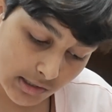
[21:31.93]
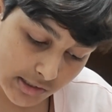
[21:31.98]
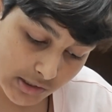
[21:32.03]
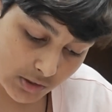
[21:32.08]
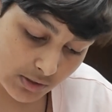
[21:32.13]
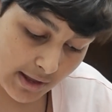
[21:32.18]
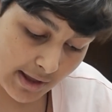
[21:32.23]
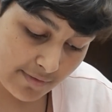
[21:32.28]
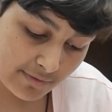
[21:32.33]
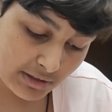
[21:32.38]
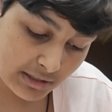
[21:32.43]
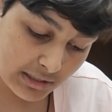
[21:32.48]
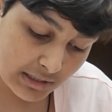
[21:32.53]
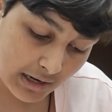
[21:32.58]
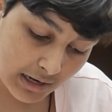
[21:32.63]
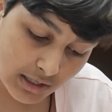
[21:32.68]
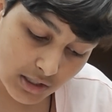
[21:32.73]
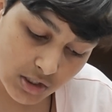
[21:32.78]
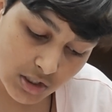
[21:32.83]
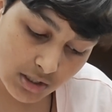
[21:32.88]
also have a
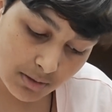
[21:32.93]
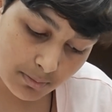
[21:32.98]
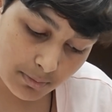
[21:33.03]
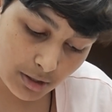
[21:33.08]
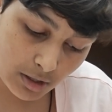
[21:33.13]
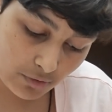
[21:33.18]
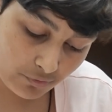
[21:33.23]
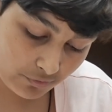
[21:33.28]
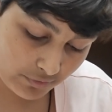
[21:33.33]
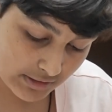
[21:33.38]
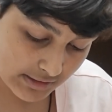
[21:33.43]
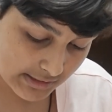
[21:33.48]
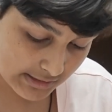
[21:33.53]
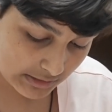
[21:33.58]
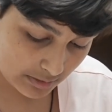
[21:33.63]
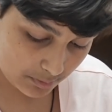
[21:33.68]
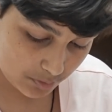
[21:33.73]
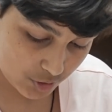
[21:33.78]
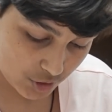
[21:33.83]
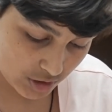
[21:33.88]
large number of
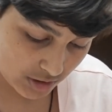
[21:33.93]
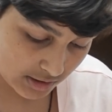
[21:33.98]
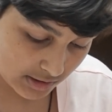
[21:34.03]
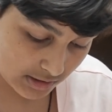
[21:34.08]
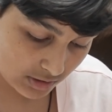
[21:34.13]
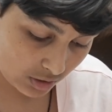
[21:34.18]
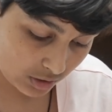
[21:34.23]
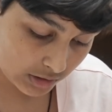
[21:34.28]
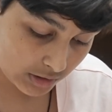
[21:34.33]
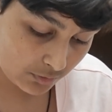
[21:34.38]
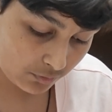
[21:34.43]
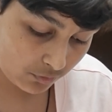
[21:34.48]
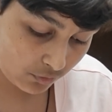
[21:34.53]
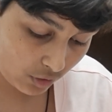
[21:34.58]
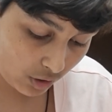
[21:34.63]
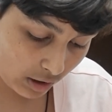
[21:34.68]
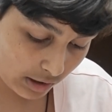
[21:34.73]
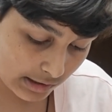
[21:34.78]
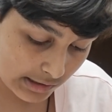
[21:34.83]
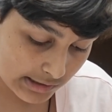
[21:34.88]
inscriptions on the
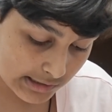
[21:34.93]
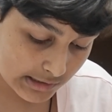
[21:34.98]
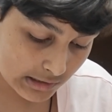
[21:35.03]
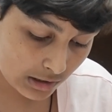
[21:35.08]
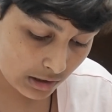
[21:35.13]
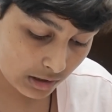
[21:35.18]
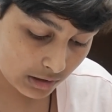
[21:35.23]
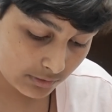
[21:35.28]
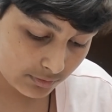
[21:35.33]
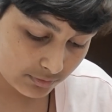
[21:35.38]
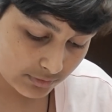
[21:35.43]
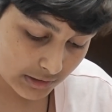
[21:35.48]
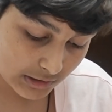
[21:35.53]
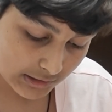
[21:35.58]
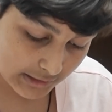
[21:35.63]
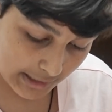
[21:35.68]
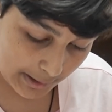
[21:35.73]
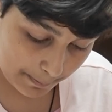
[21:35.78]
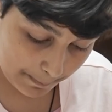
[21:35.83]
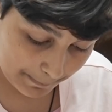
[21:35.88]
walls or
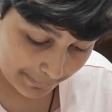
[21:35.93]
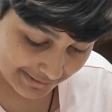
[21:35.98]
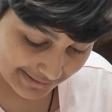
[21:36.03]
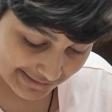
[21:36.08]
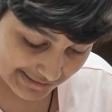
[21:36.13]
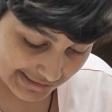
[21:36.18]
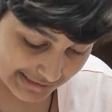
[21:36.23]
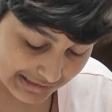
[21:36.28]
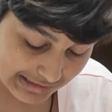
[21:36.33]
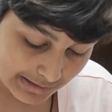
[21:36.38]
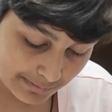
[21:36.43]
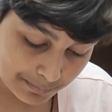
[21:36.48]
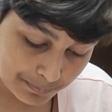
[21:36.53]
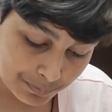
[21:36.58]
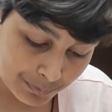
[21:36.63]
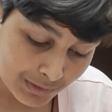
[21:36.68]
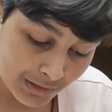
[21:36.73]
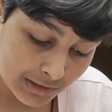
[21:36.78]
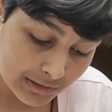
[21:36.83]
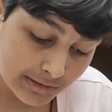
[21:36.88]
the temples.
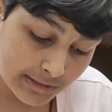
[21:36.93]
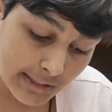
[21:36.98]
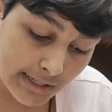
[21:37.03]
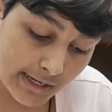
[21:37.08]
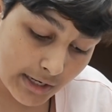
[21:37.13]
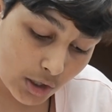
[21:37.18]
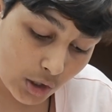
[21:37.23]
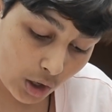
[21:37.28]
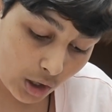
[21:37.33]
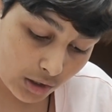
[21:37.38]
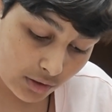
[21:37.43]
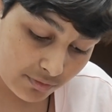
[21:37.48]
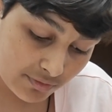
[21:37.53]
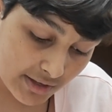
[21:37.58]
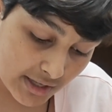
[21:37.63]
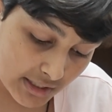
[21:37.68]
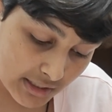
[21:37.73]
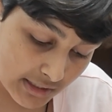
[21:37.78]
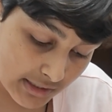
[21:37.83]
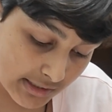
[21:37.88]
They record
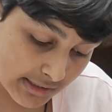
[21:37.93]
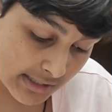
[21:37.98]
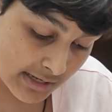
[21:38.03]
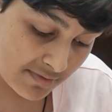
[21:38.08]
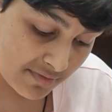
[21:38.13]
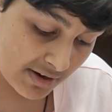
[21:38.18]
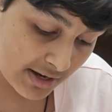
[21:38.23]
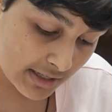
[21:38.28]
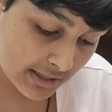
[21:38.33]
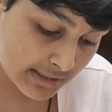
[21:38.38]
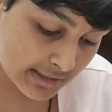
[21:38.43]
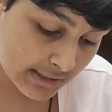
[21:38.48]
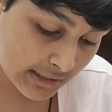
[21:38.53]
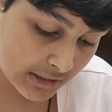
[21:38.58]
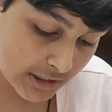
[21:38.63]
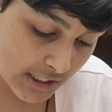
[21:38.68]
various events